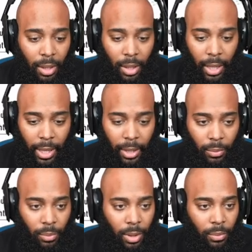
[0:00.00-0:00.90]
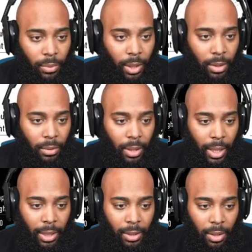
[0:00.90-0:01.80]
All right, in one week.
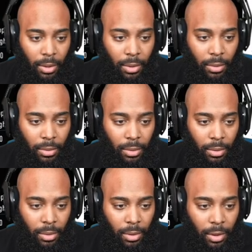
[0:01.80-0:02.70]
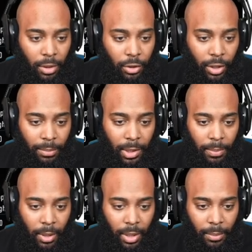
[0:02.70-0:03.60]
Okay, so stream of
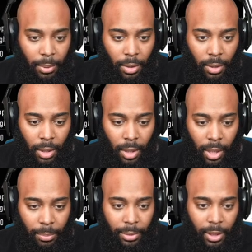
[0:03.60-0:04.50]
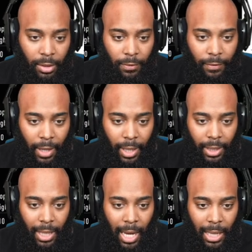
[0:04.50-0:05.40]
Spartan. All right, predict the fight,
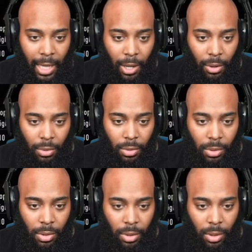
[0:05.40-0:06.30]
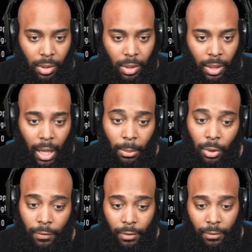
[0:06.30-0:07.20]
knockout. I'm
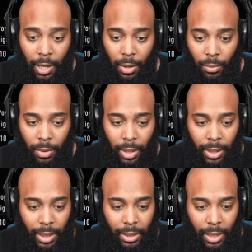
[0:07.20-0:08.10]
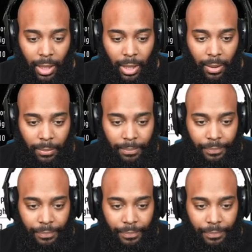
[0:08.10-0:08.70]
going for round one next time.